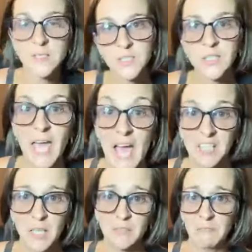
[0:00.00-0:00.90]

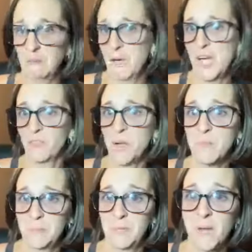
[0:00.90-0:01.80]
stagnant. Oh, hell, that
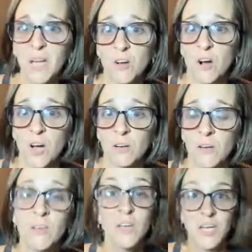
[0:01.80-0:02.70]
might be my card.
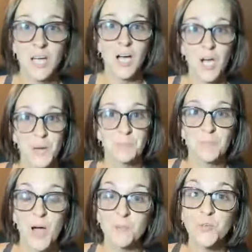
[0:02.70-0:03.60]

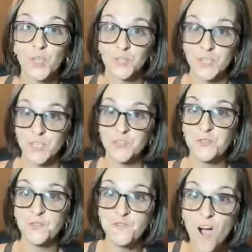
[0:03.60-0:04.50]
I'm nervous as
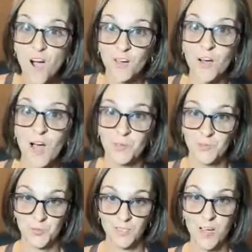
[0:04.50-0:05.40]
fuck. I
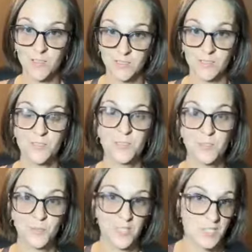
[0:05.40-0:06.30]
was reluctant to
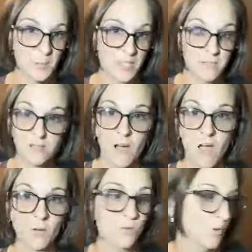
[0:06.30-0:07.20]
do this because
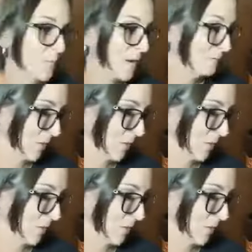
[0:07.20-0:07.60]
I don't know about